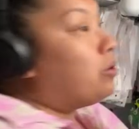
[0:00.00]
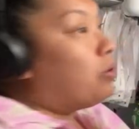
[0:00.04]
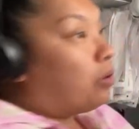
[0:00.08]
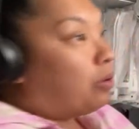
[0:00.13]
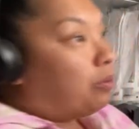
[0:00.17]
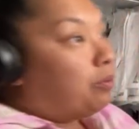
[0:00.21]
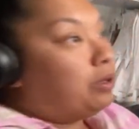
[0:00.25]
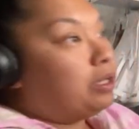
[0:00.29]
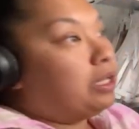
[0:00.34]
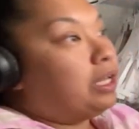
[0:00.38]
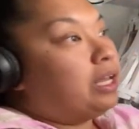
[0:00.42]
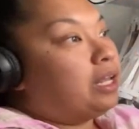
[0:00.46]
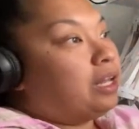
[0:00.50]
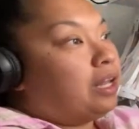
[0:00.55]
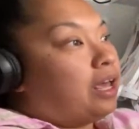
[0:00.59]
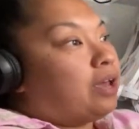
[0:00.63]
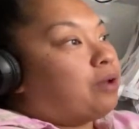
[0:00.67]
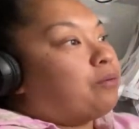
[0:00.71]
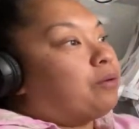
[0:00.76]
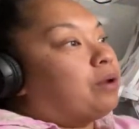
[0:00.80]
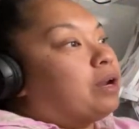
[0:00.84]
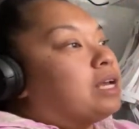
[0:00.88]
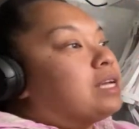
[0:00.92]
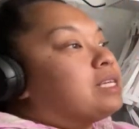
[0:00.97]
normally,
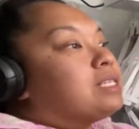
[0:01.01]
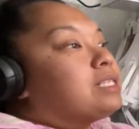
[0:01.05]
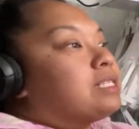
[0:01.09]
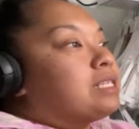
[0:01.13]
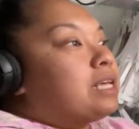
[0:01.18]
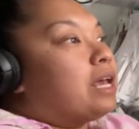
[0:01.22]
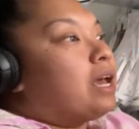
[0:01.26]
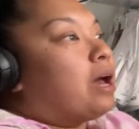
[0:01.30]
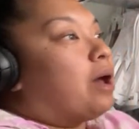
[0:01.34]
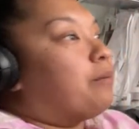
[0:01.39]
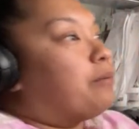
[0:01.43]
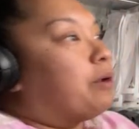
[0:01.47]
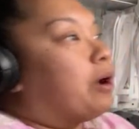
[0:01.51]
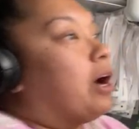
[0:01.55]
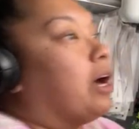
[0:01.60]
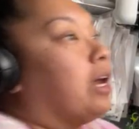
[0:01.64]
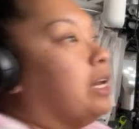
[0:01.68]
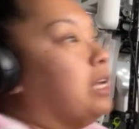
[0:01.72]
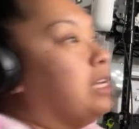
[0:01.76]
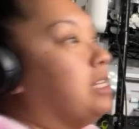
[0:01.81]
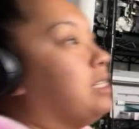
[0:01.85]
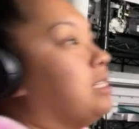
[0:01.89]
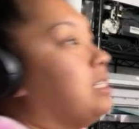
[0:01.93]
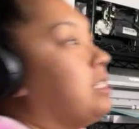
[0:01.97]
like when I say I'm
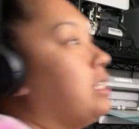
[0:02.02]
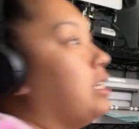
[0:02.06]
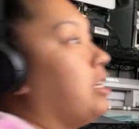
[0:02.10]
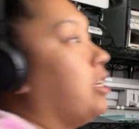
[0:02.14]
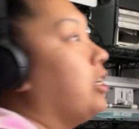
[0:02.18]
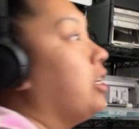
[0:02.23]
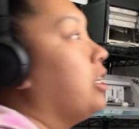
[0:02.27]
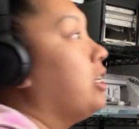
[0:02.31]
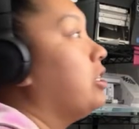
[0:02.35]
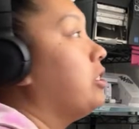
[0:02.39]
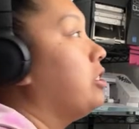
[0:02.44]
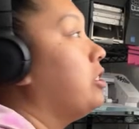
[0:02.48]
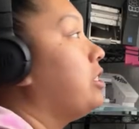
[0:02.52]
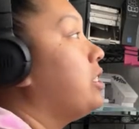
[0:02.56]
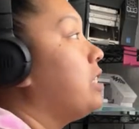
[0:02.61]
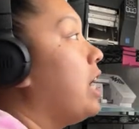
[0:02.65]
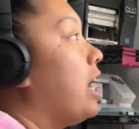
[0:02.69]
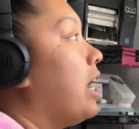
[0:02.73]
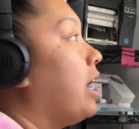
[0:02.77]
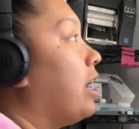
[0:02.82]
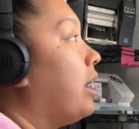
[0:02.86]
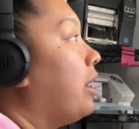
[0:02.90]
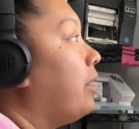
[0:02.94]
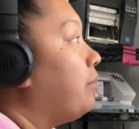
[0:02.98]
cutting stickers
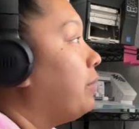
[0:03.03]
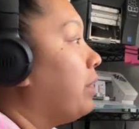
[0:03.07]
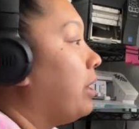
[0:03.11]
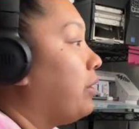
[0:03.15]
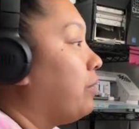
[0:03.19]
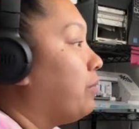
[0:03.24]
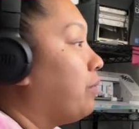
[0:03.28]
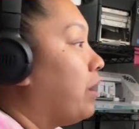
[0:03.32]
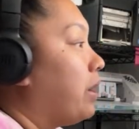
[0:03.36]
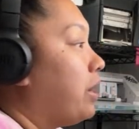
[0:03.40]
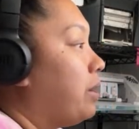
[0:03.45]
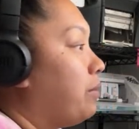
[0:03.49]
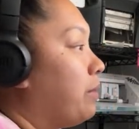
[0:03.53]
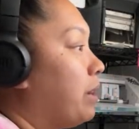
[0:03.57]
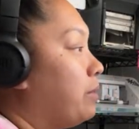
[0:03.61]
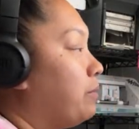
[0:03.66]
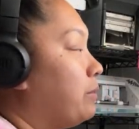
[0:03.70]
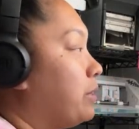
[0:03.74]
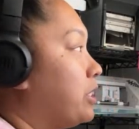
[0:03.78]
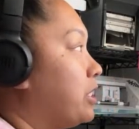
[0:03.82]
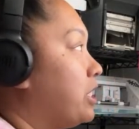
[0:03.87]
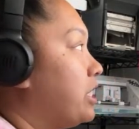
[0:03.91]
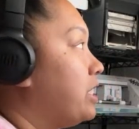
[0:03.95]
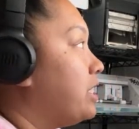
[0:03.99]
and I'm like running my
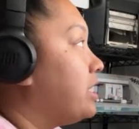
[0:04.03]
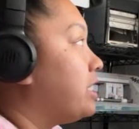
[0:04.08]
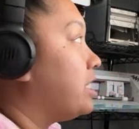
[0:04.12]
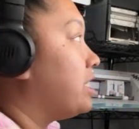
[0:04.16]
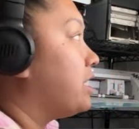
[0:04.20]
machines,